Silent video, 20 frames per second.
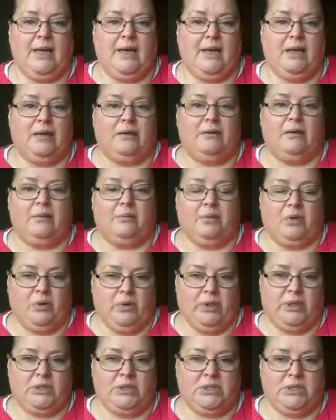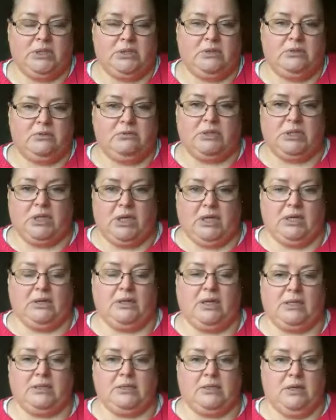and I'm going to take
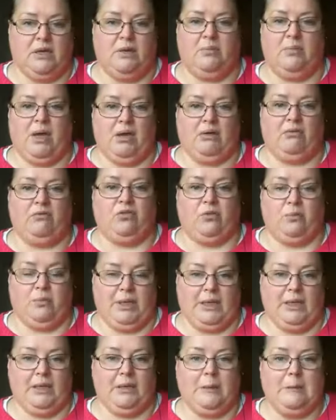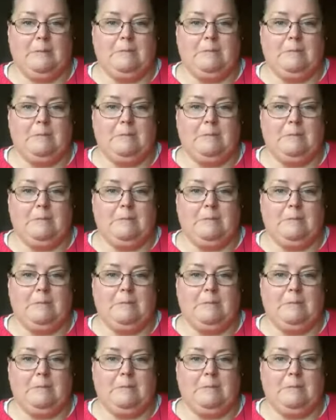that time out for me.